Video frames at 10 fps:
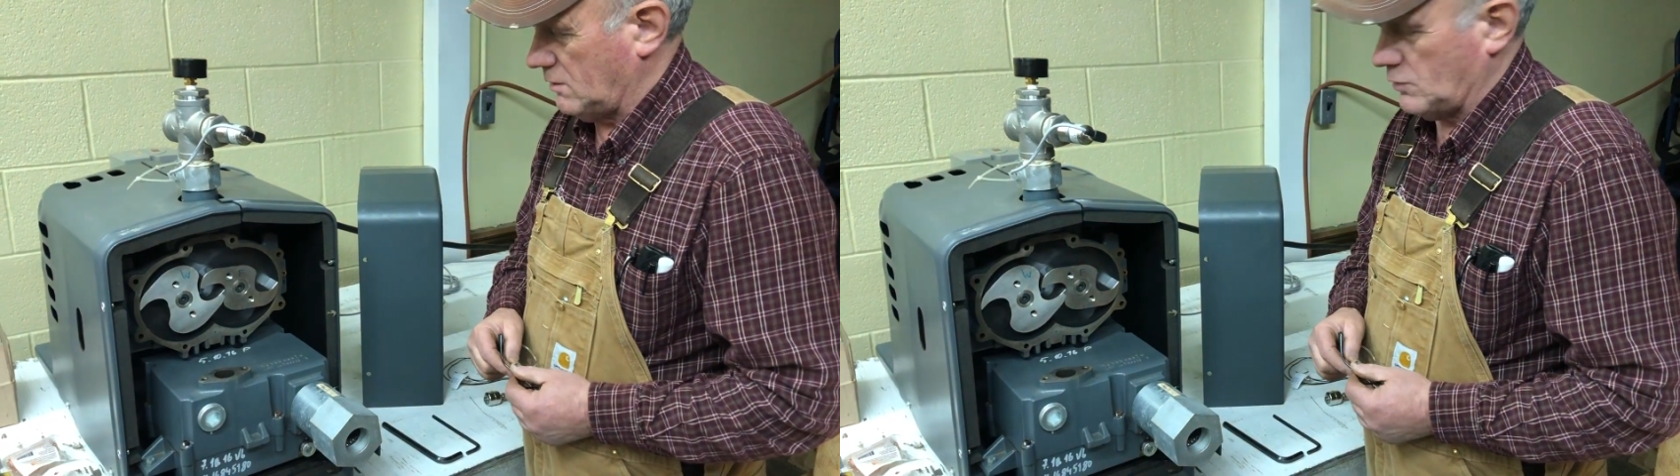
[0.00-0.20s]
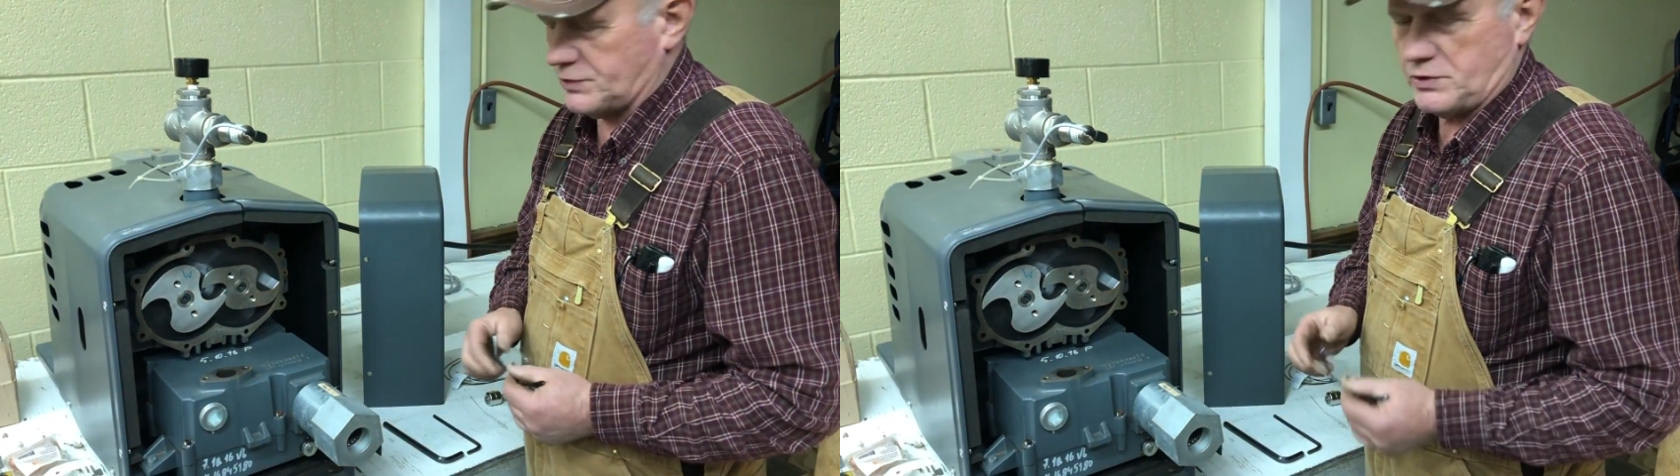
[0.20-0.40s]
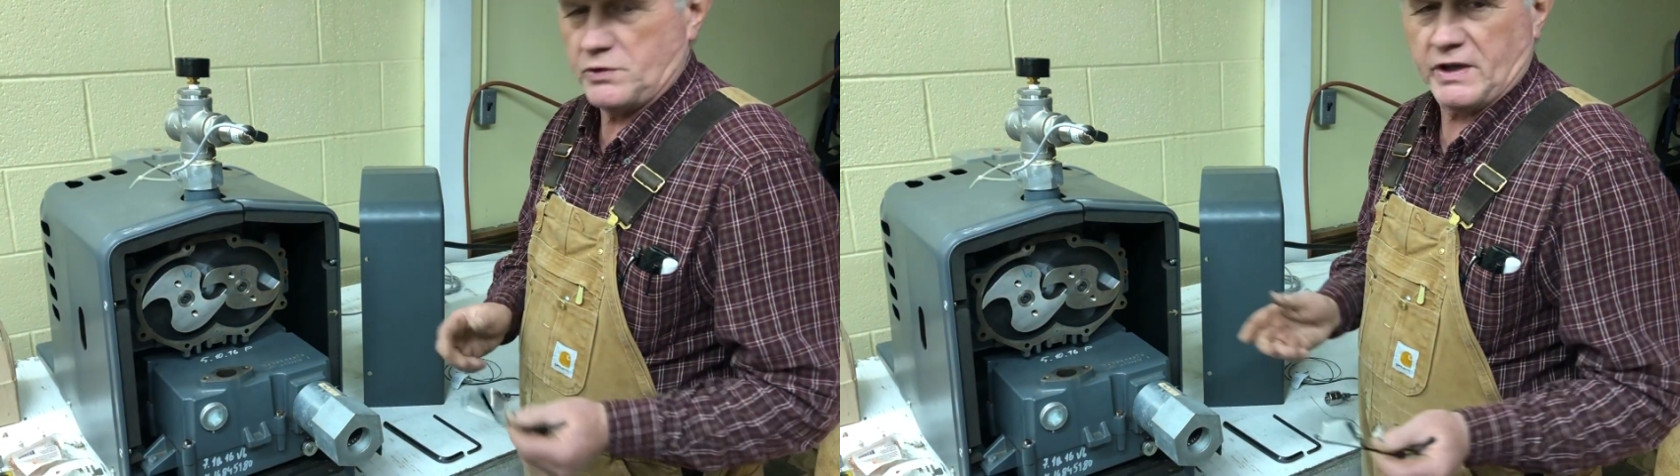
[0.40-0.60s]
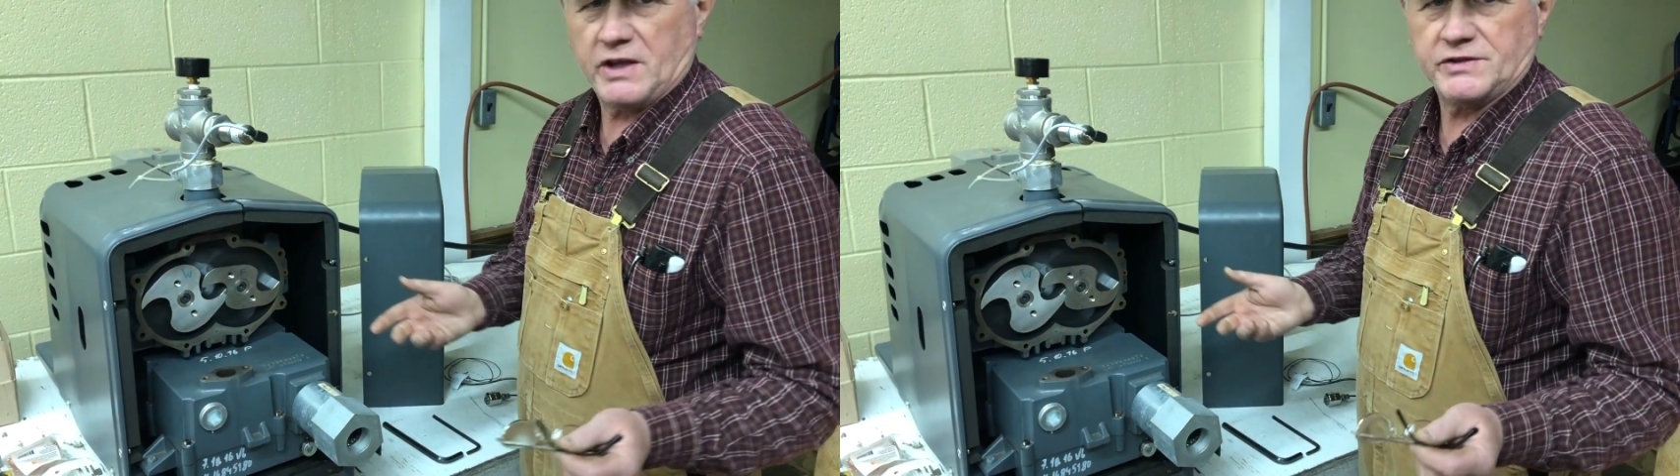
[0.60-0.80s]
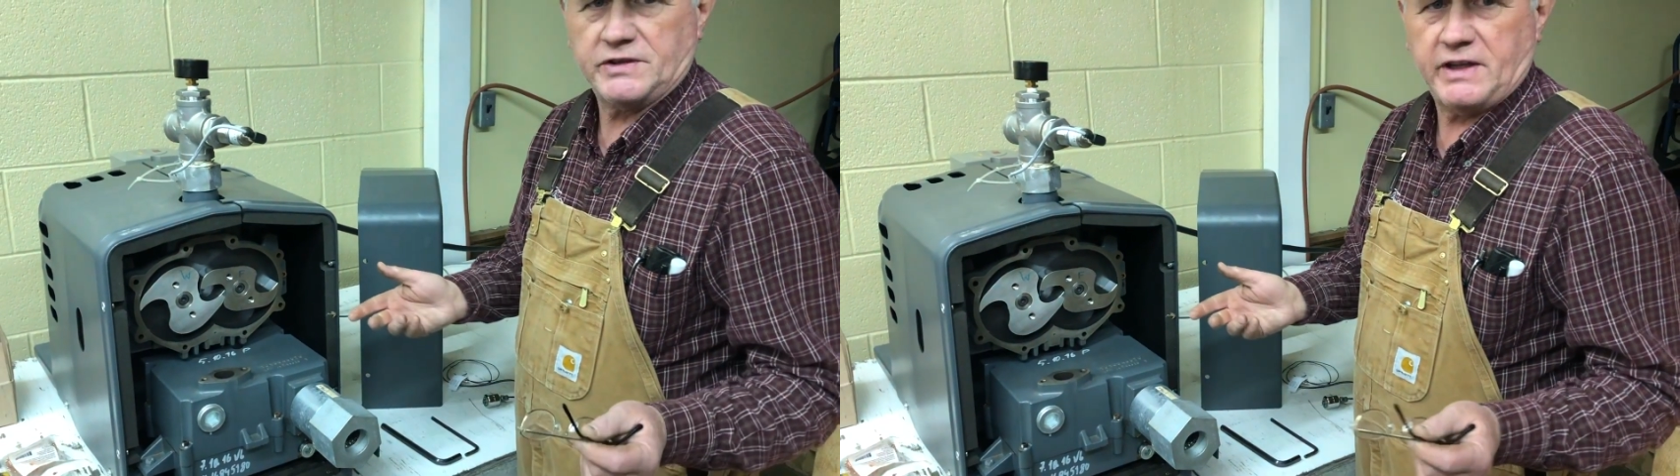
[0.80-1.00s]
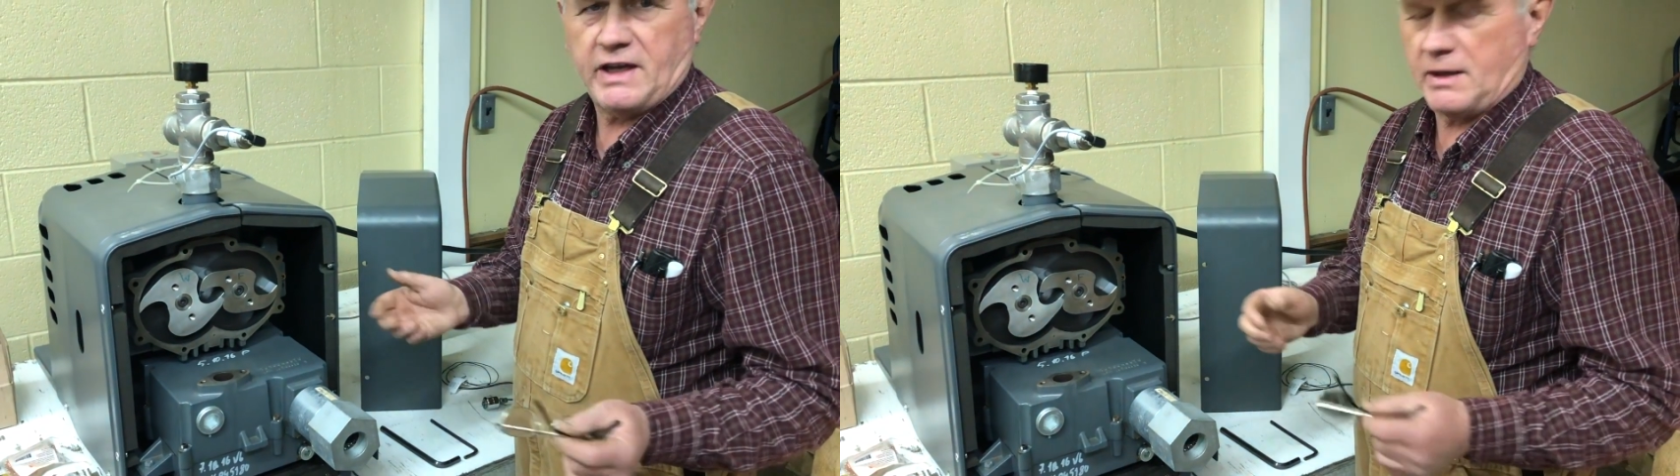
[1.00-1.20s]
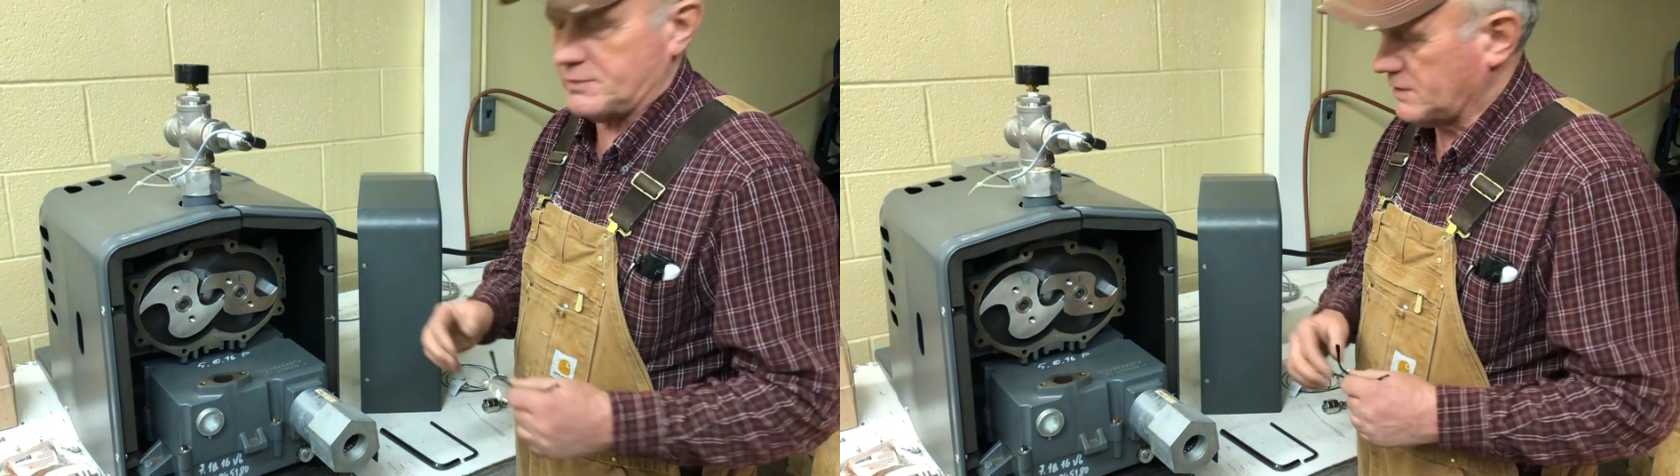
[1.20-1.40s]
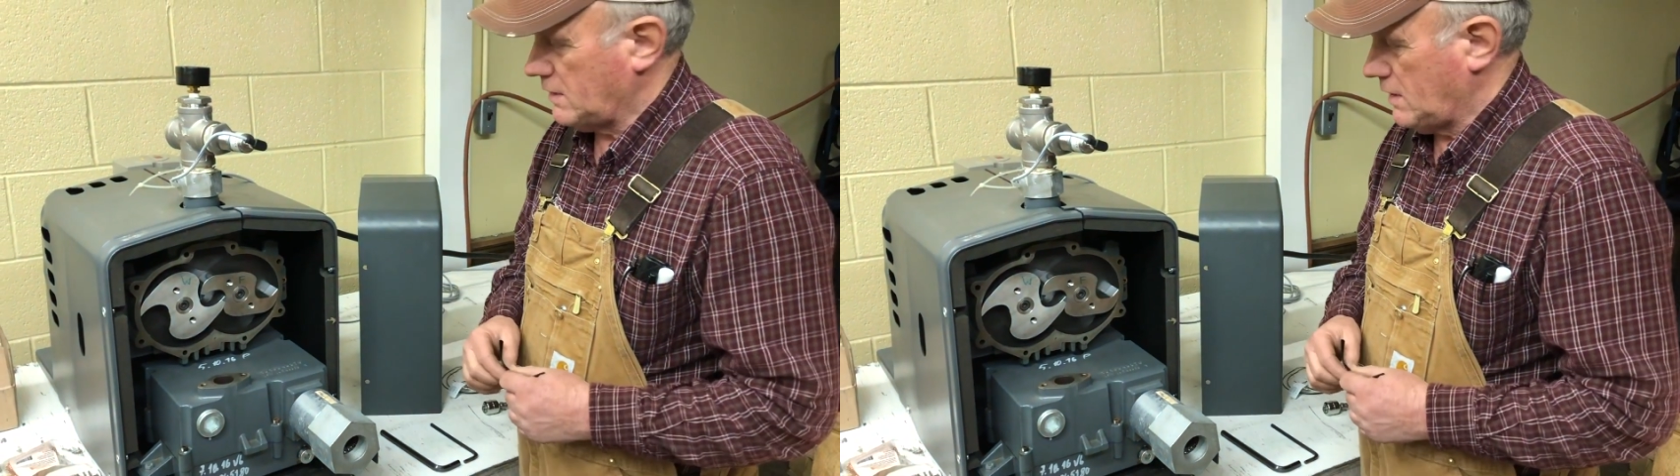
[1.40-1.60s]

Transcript: almost 2,000 taps.